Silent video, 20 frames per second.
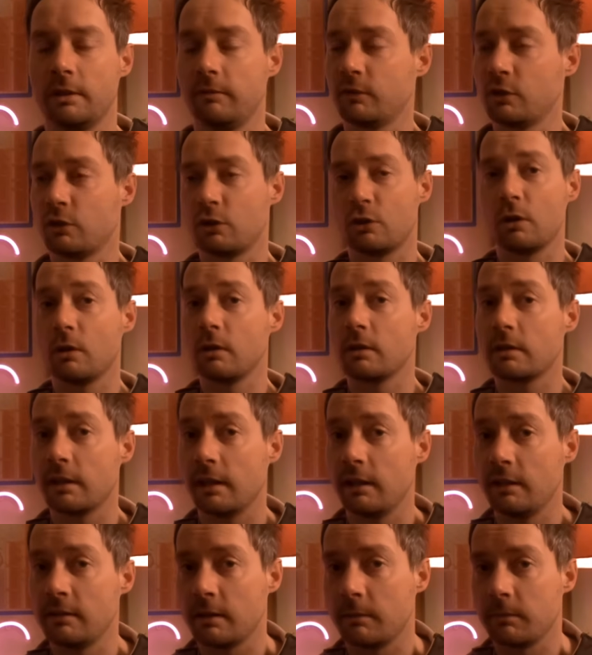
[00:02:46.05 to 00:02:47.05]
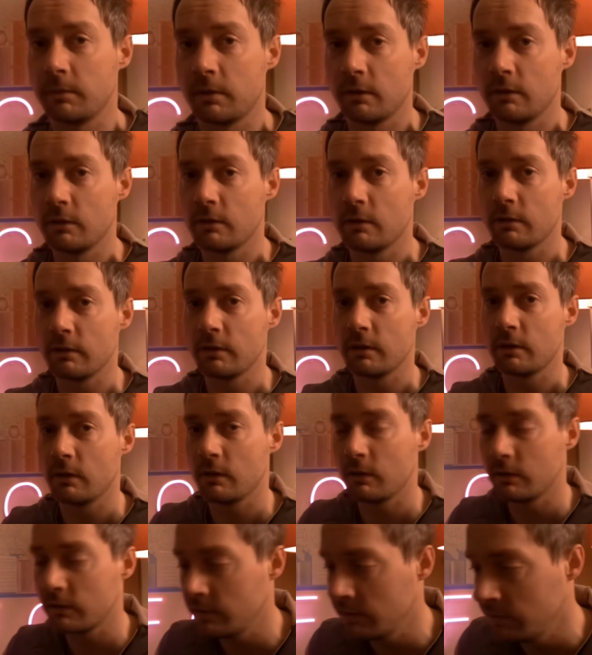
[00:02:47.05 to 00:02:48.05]
Even short days up to the Northern
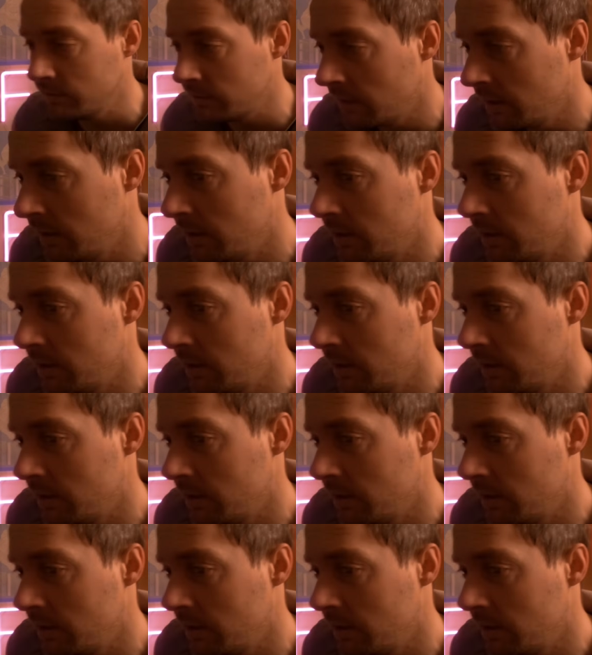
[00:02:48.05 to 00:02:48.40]
Corries,